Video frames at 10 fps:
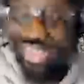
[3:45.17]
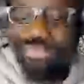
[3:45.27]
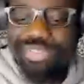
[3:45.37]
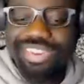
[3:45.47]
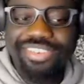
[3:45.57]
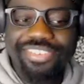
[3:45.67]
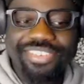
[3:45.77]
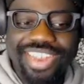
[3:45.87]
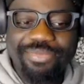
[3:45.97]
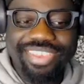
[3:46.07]
Let me know
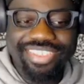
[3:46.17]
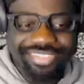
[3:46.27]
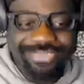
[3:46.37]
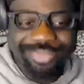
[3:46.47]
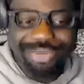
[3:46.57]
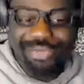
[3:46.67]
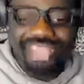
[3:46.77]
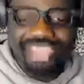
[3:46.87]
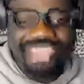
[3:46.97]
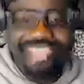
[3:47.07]
what that means.
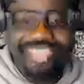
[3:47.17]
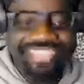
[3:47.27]
I can't.